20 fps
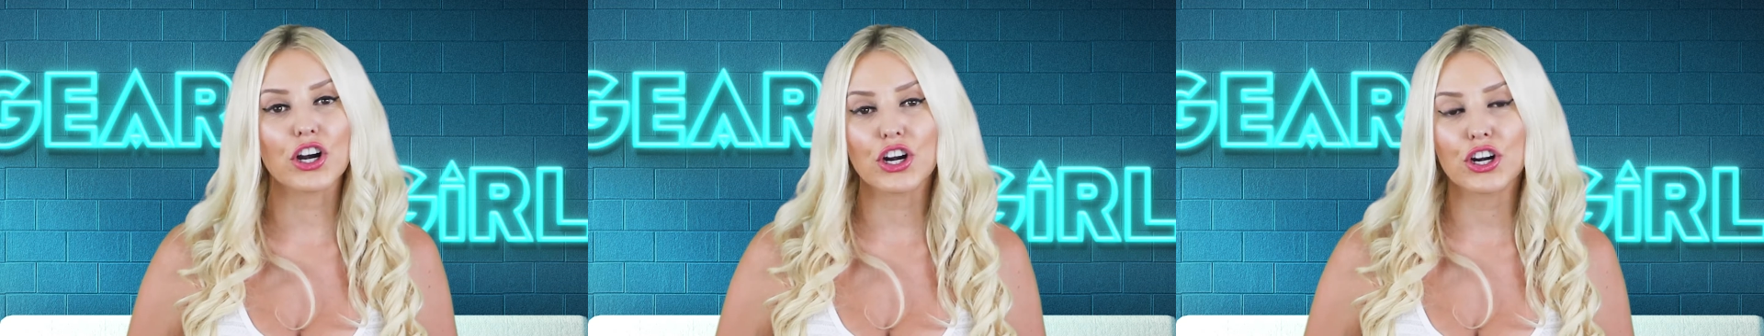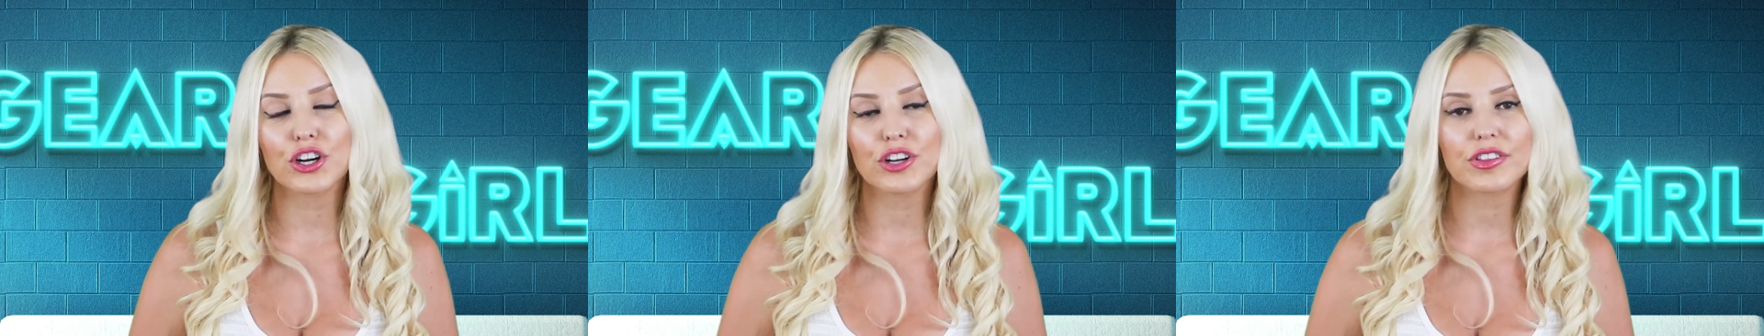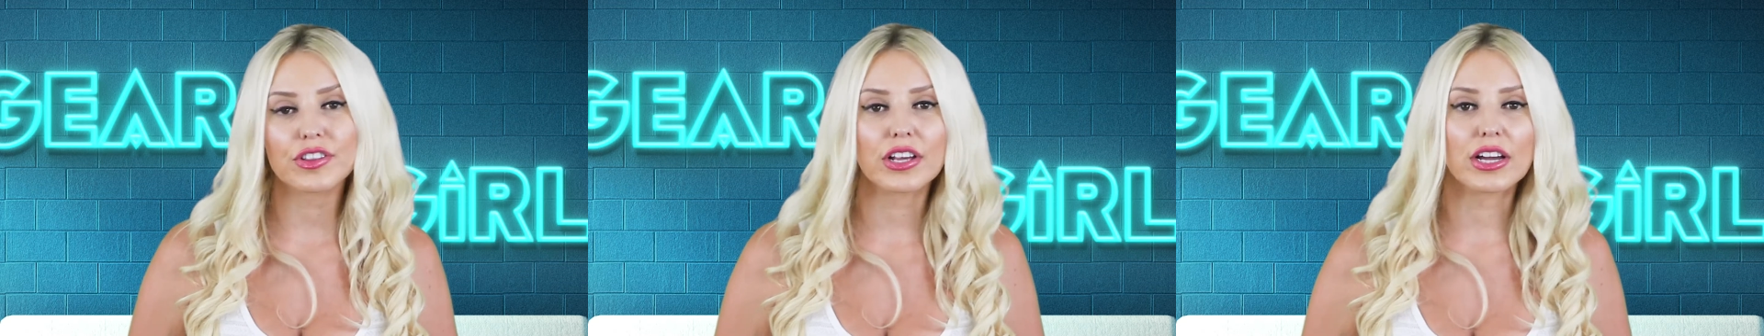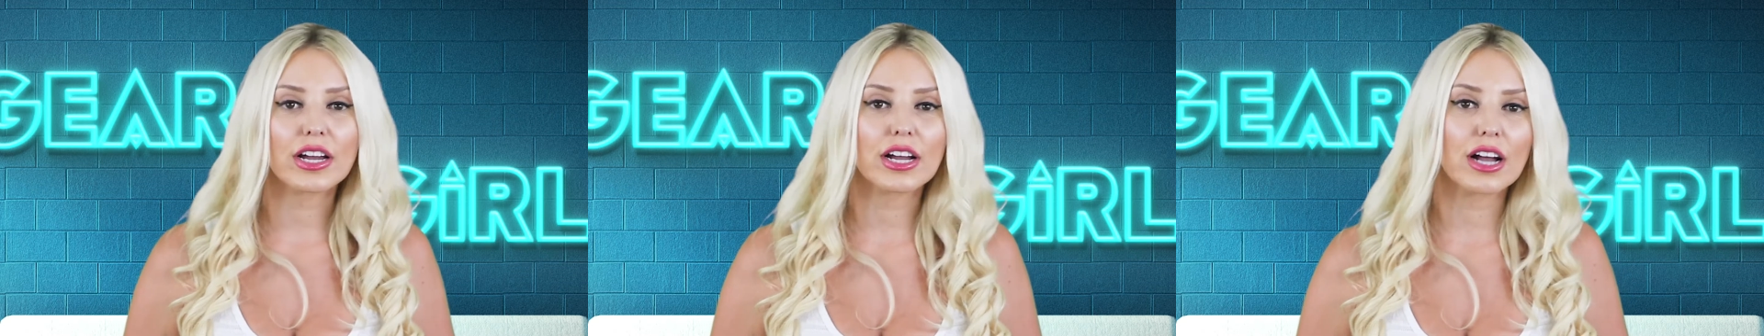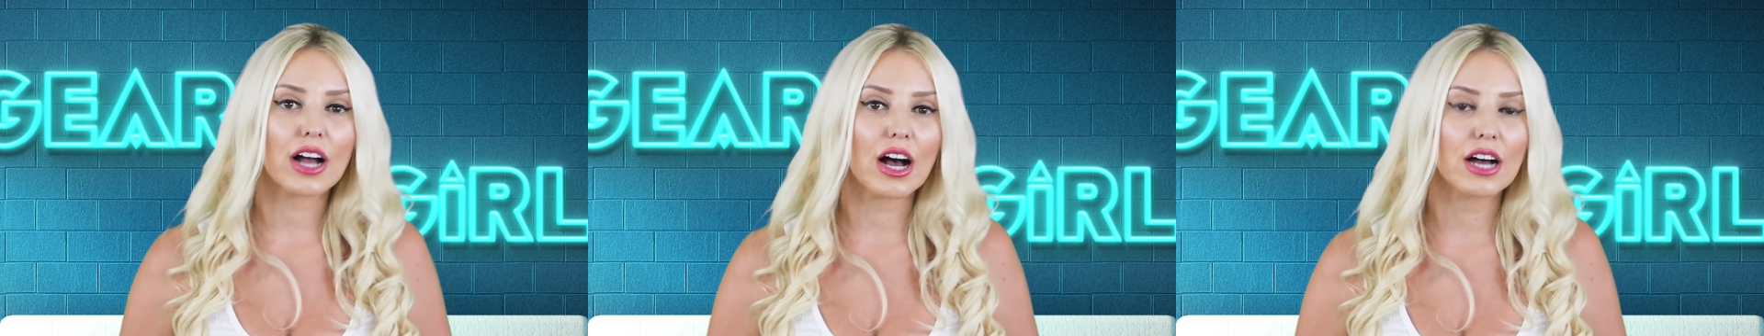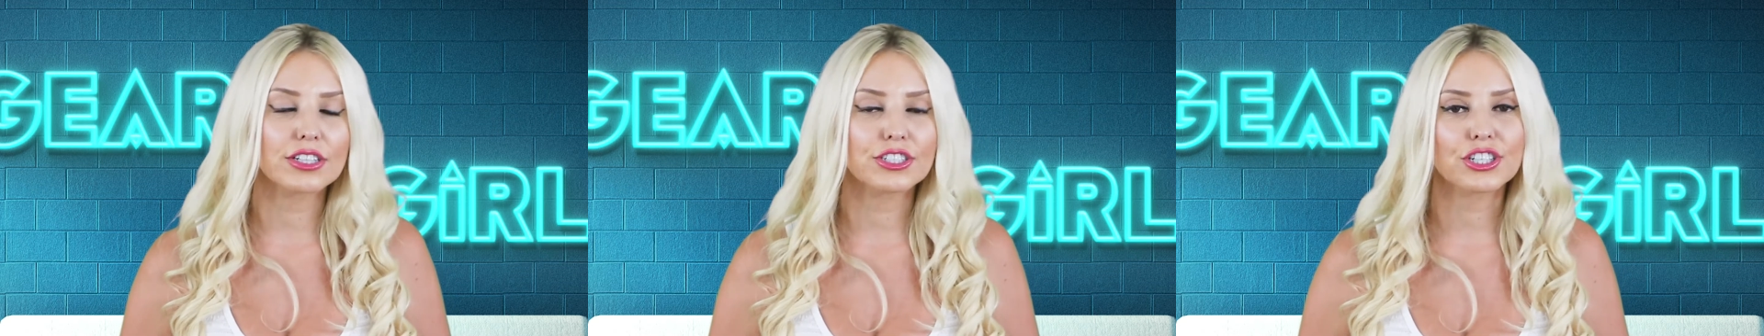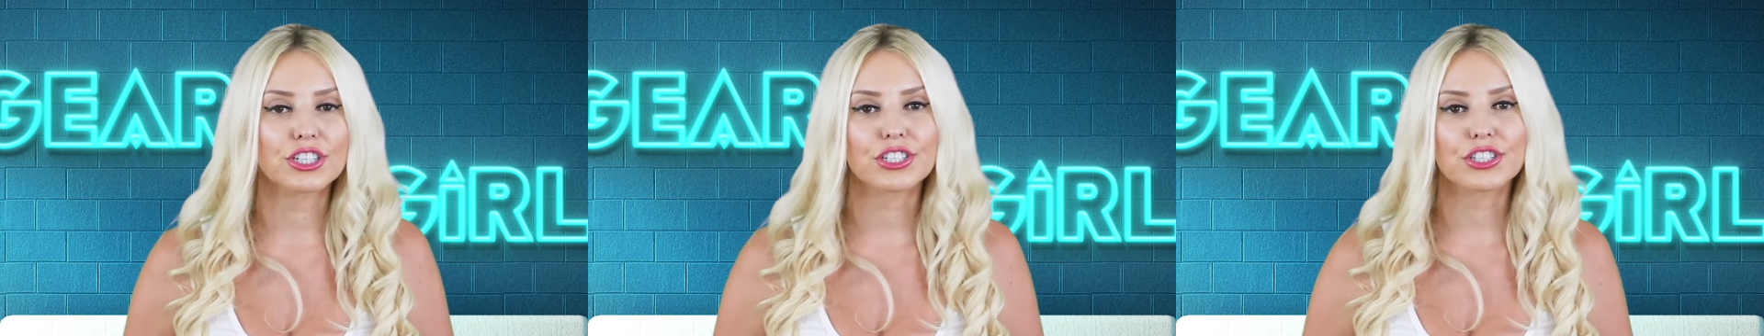
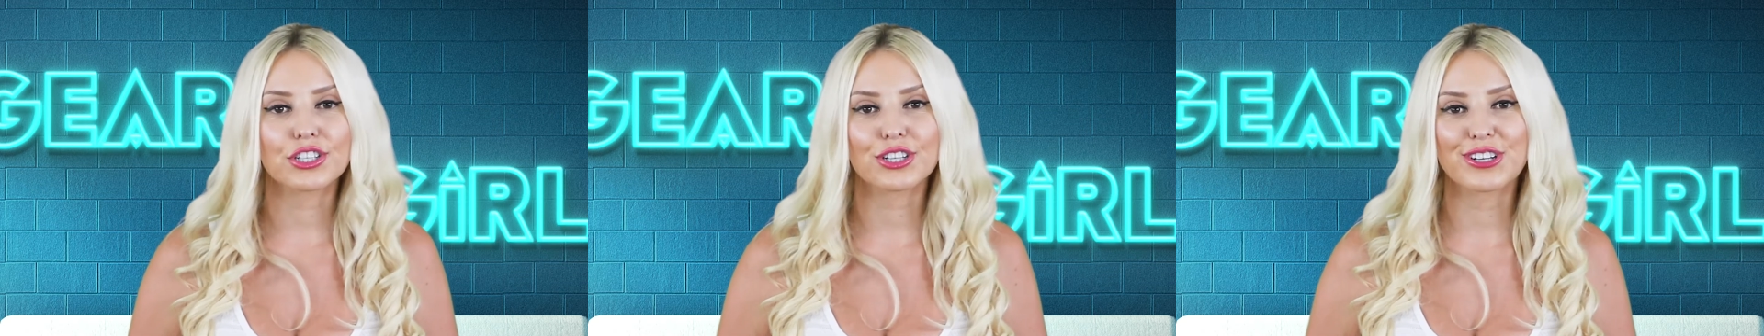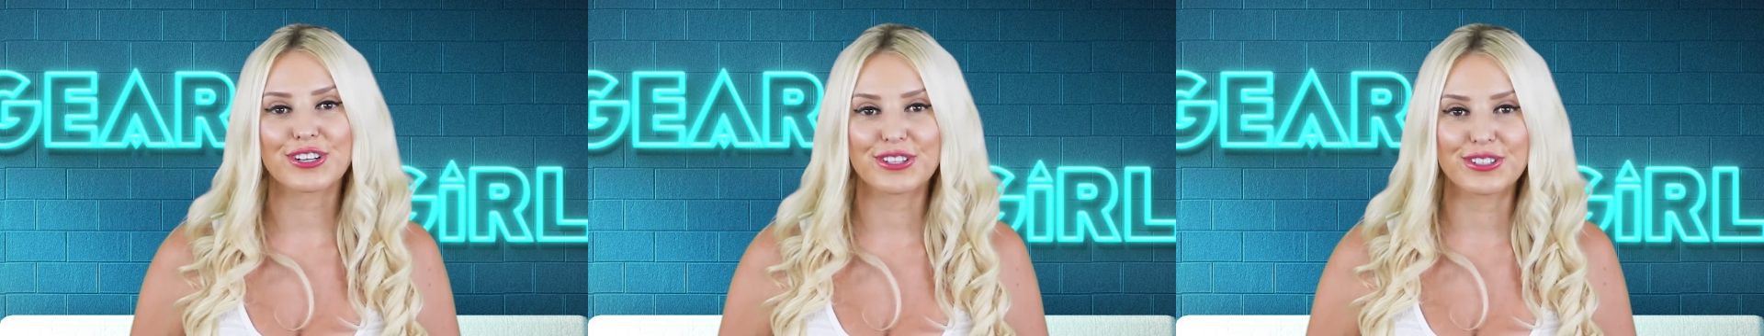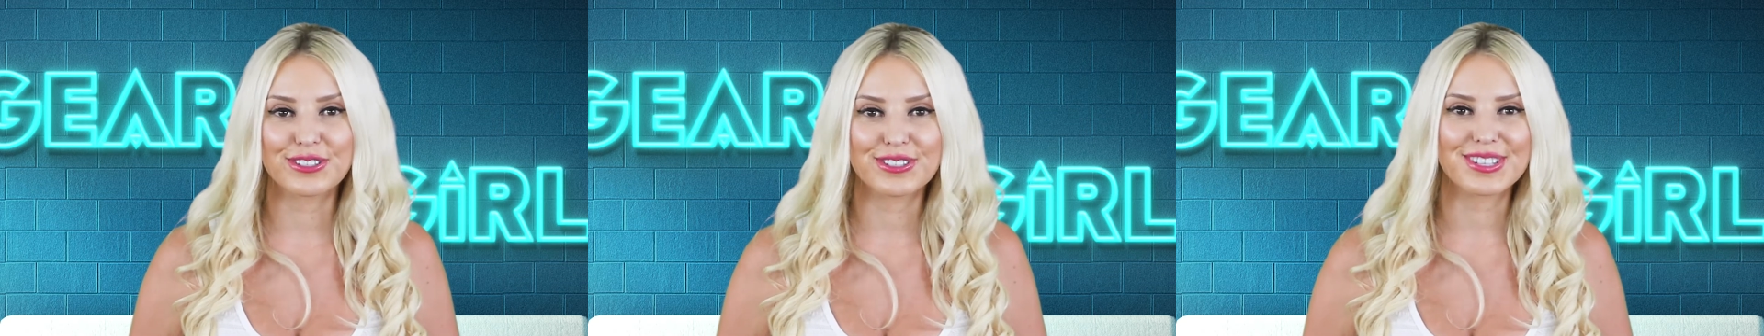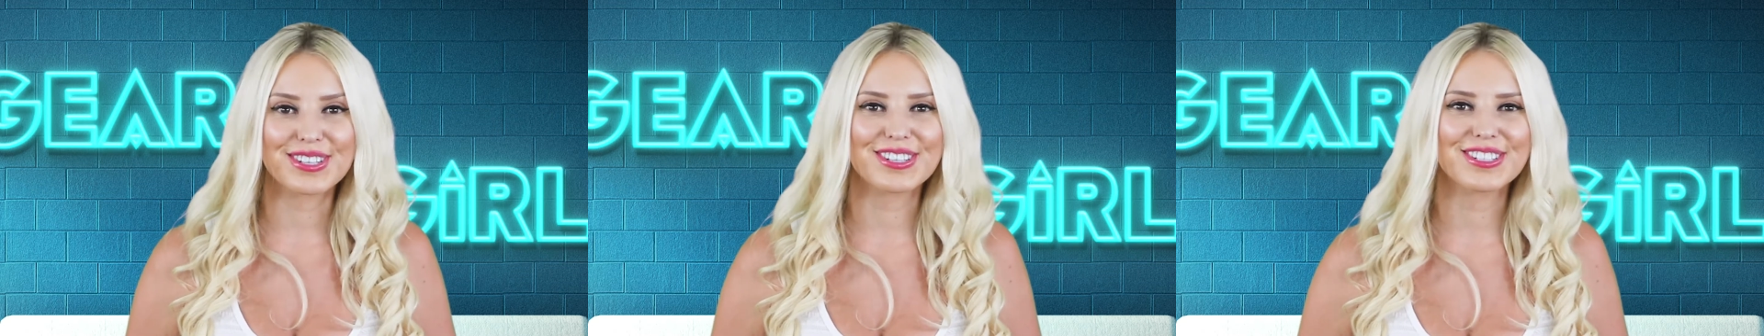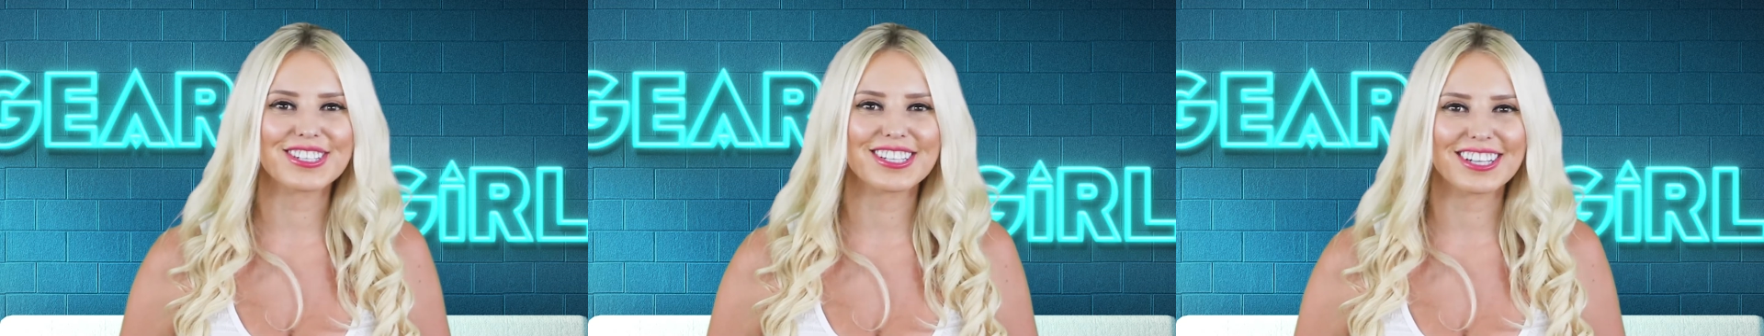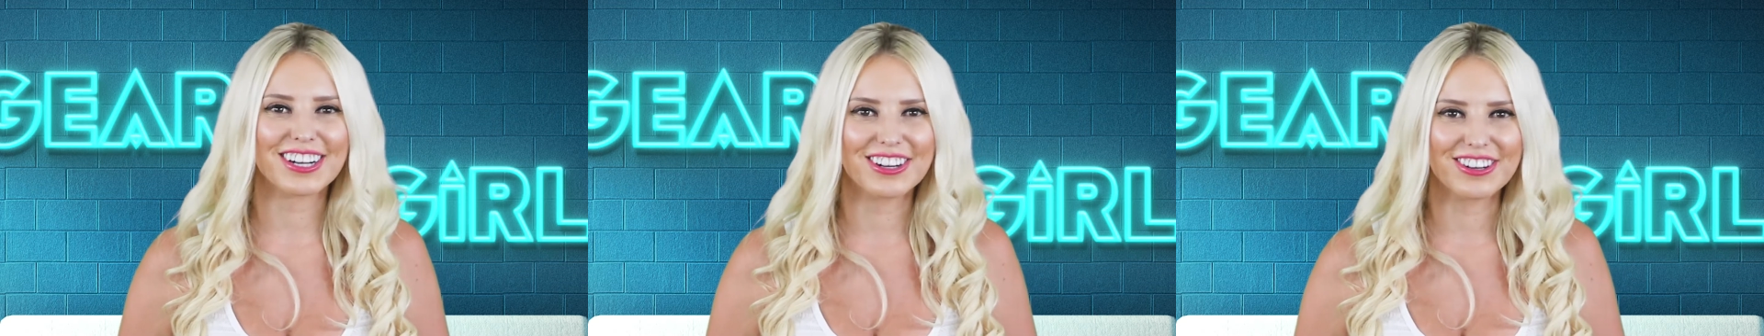earth-conscious cruisers